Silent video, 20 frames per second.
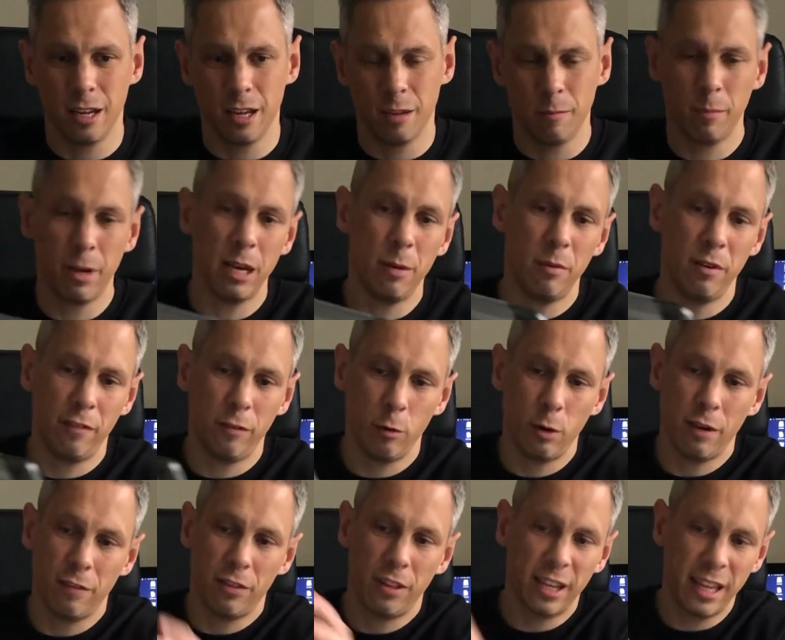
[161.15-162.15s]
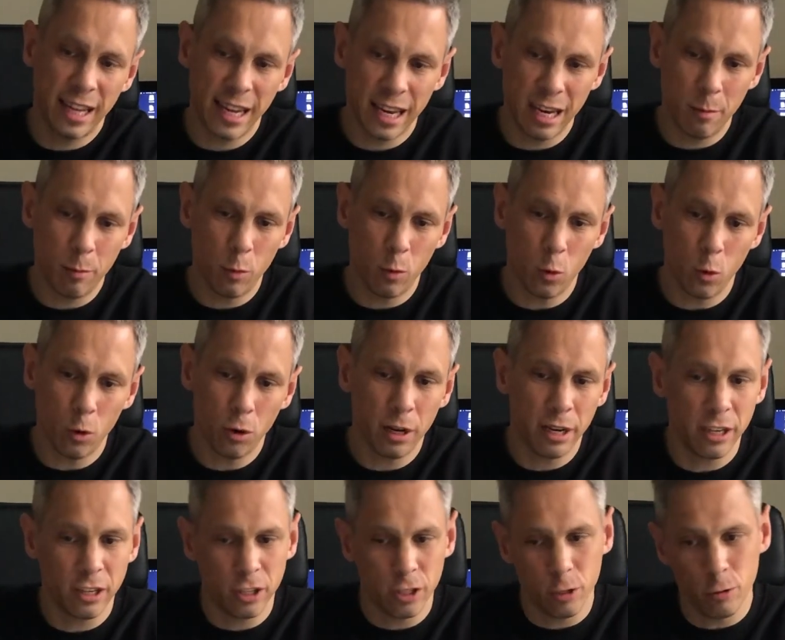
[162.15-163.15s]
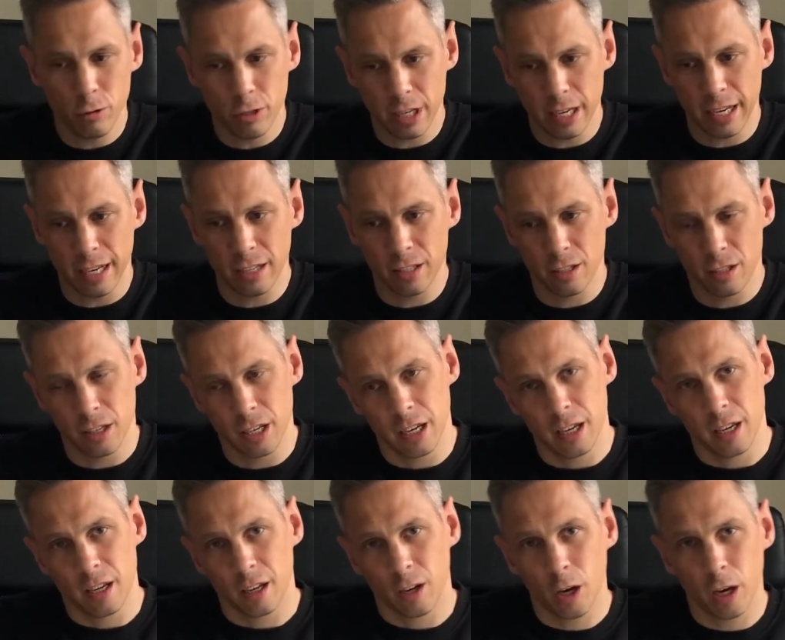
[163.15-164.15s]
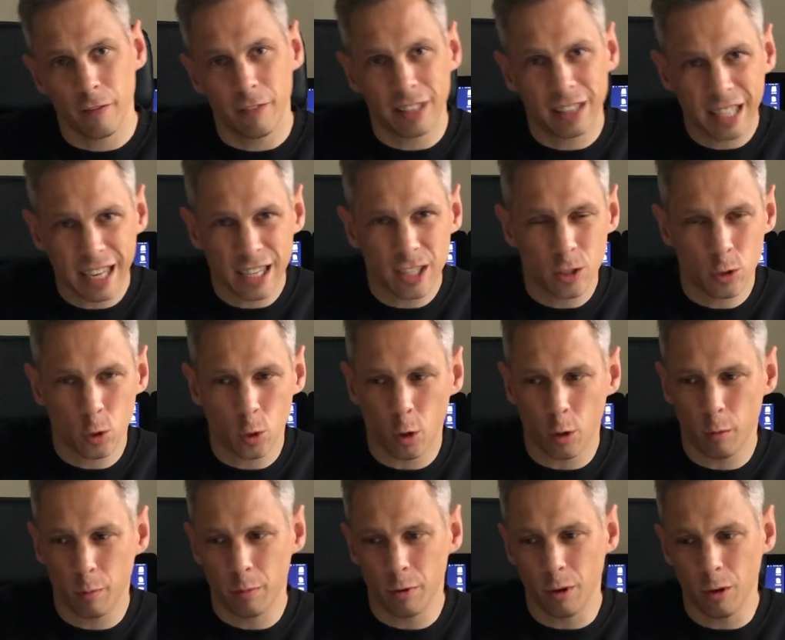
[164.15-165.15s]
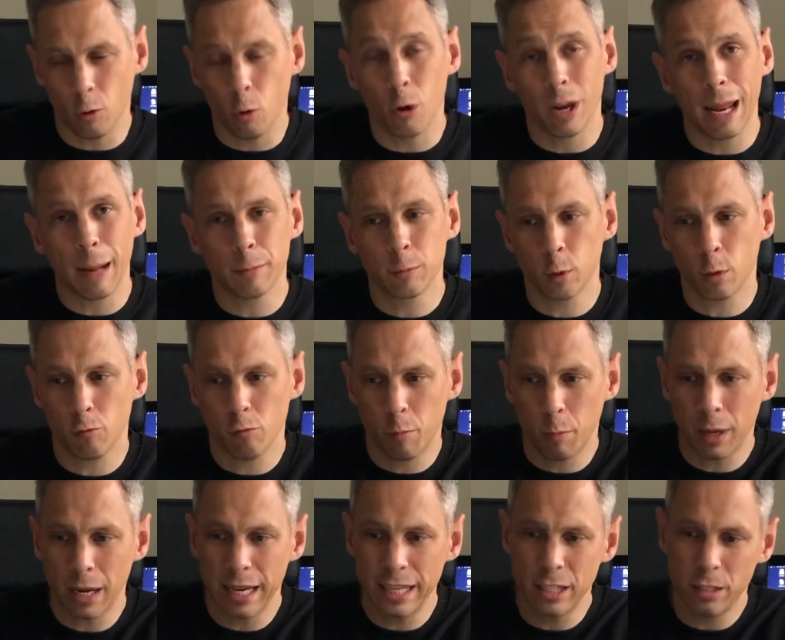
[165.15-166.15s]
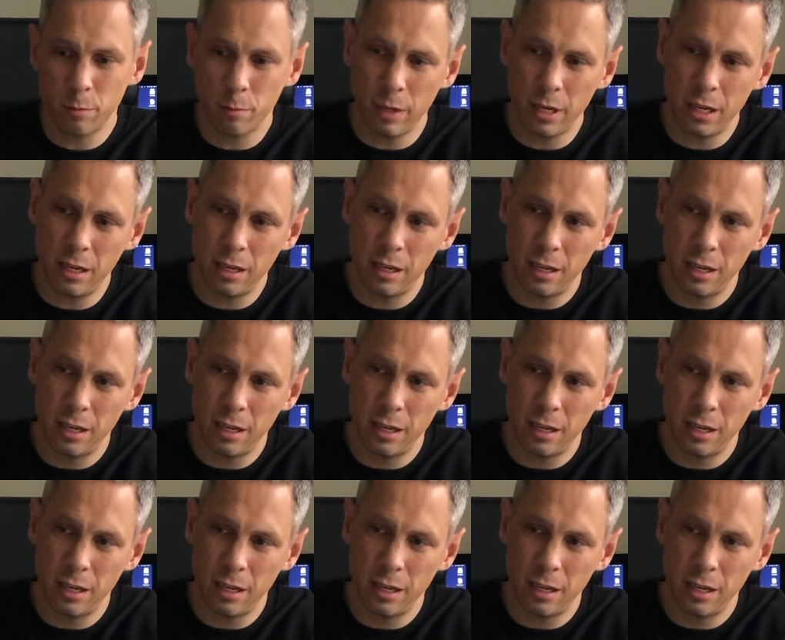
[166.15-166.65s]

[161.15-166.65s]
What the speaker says: Maybe if you have the keyboard and you use it as kind of a desktop or laptop replacement